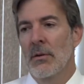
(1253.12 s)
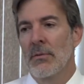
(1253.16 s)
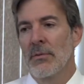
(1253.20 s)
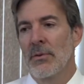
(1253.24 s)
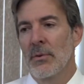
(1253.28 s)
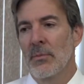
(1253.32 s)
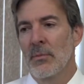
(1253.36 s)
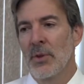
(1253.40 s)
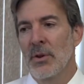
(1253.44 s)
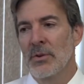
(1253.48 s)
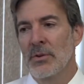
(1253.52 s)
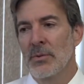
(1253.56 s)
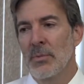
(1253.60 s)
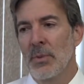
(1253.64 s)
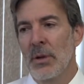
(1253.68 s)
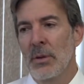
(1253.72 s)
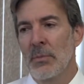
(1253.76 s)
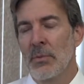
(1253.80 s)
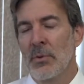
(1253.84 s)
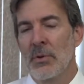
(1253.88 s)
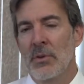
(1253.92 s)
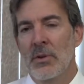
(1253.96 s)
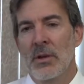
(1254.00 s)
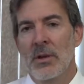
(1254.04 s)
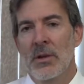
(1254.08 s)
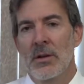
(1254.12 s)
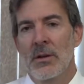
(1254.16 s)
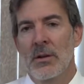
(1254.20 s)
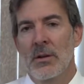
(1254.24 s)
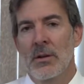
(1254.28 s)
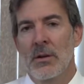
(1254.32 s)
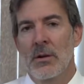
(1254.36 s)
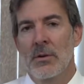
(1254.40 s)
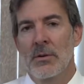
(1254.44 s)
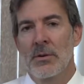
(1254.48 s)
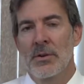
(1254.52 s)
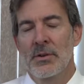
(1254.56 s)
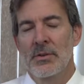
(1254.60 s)
for most people that
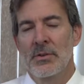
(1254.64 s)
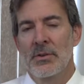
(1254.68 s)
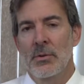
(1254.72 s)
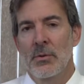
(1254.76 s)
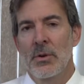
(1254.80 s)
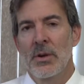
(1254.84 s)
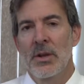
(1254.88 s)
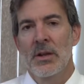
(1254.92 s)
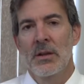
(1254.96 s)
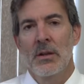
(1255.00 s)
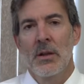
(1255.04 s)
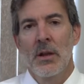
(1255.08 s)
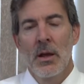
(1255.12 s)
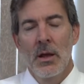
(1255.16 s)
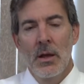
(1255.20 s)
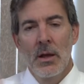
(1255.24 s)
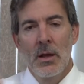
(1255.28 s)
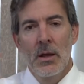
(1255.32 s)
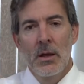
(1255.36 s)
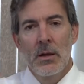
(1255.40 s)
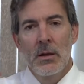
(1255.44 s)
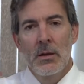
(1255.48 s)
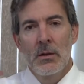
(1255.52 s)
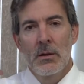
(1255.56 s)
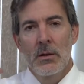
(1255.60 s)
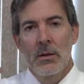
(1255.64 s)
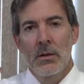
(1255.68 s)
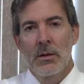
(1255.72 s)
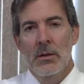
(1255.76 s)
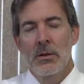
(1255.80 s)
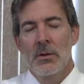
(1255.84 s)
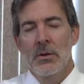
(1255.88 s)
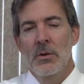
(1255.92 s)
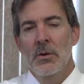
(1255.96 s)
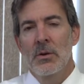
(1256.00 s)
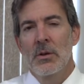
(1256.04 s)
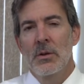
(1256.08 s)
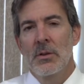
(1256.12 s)
are discreet,
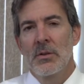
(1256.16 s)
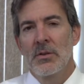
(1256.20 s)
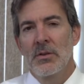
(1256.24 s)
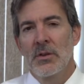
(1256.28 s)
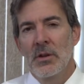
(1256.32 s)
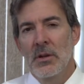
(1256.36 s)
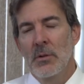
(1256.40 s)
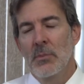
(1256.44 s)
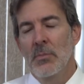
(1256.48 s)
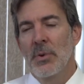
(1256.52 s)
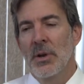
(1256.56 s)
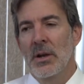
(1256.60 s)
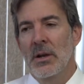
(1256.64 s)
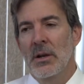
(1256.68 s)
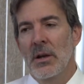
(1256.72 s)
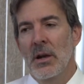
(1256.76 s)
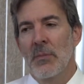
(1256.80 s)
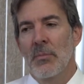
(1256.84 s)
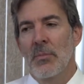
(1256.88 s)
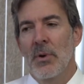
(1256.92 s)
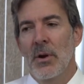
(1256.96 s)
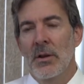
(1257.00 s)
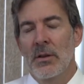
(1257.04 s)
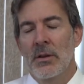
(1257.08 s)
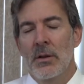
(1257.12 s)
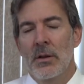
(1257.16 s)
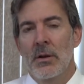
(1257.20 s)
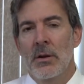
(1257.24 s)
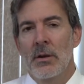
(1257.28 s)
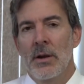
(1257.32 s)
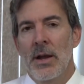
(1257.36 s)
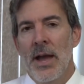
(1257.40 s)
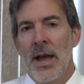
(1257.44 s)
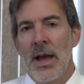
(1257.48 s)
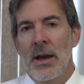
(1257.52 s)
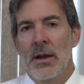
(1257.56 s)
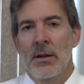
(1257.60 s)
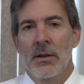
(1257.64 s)
you can still pick up on
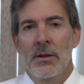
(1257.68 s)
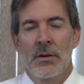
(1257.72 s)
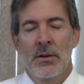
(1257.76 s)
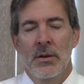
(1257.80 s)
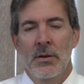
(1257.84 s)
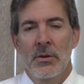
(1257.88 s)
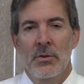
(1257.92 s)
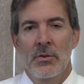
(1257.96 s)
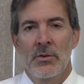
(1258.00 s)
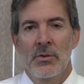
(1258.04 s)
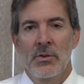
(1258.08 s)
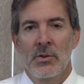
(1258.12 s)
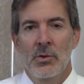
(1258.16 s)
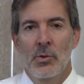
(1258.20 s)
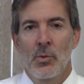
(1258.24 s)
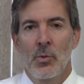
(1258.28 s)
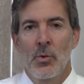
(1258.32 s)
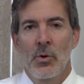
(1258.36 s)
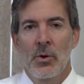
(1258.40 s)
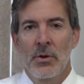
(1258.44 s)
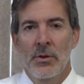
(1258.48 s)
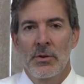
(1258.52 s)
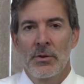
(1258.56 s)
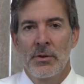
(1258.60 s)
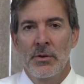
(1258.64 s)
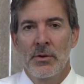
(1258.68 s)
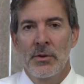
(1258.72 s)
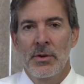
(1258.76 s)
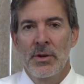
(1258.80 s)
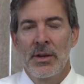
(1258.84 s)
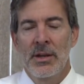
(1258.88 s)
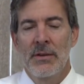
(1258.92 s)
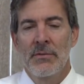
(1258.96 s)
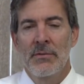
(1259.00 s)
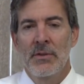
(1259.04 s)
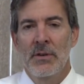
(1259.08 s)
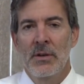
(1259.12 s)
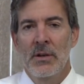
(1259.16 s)
their attitudes toward you,
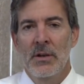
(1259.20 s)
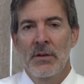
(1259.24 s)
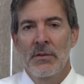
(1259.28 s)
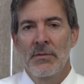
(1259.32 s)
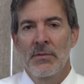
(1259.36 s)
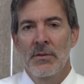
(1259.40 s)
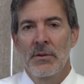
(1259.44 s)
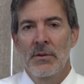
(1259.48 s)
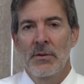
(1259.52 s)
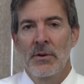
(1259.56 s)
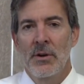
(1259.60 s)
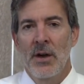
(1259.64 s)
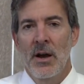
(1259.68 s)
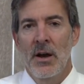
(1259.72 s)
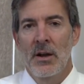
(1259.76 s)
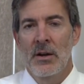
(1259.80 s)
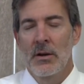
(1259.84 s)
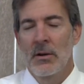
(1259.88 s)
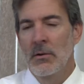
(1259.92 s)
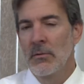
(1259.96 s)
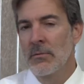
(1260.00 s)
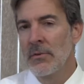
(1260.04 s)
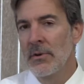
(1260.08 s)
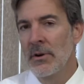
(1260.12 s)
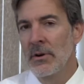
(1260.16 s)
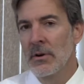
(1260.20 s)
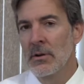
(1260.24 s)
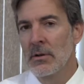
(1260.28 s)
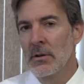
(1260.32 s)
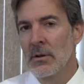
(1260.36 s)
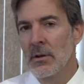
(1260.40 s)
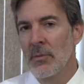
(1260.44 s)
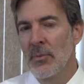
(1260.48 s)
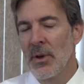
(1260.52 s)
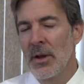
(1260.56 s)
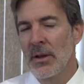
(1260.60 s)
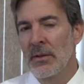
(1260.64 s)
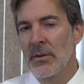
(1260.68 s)
even if they're non-overt
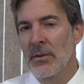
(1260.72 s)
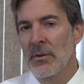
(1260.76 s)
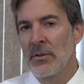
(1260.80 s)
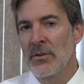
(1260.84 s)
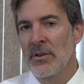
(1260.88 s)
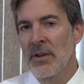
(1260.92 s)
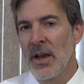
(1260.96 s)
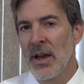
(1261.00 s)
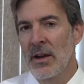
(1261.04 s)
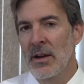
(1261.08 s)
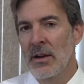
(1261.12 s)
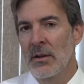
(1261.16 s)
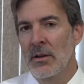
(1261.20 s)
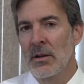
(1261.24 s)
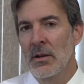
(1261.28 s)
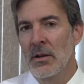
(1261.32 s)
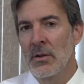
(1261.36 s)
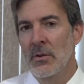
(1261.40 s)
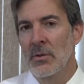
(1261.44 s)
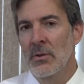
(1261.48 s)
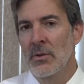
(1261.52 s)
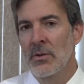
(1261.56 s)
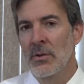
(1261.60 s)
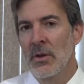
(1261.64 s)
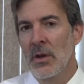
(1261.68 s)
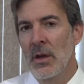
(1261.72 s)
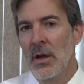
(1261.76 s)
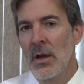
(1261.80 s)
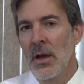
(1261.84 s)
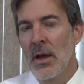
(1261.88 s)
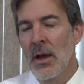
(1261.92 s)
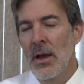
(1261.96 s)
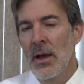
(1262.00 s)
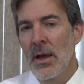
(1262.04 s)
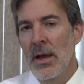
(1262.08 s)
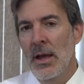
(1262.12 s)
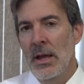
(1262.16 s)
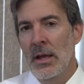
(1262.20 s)
about those attitudes.
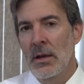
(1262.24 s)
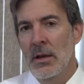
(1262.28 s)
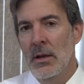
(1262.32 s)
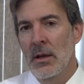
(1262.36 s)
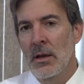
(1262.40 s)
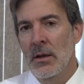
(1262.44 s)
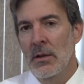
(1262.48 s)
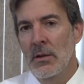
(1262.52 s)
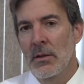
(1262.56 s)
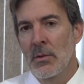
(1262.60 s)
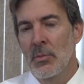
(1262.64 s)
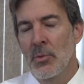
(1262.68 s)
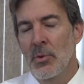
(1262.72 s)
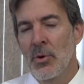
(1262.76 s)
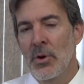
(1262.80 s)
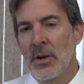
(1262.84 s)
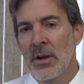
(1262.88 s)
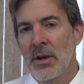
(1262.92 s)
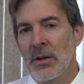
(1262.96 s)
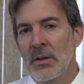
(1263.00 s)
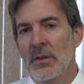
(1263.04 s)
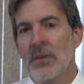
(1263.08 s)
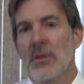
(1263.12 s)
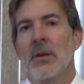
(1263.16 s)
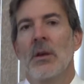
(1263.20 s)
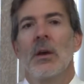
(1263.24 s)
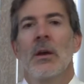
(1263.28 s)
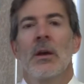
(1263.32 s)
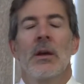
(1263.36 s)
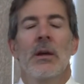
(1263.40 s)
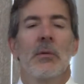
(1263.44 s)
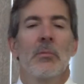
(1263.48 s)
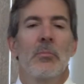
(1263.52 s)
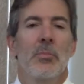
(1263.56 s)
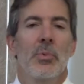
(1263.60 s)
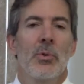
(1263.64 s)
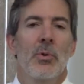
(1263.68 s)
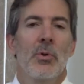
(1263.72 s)
And the point is,
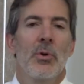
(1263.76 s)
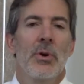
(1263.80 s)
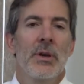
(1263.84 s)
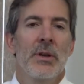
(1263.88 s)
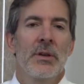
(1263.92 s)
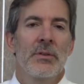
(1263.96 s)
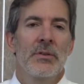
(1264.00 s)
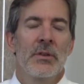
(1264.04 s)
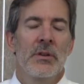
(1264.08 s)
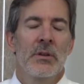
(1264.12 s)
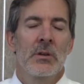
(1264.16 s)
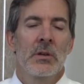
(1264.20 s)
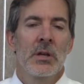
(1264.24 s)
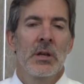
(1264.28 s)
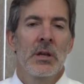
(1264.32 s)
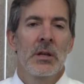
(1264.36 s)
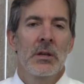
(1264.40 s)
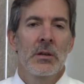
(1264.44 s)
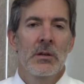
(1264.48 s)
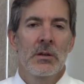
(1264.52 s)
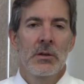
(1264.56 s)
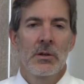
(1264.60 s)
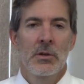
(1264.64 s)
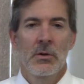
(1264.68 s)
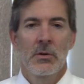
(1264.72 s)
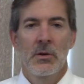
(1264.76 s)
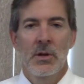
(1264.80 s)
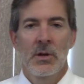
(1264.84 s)
employees tend to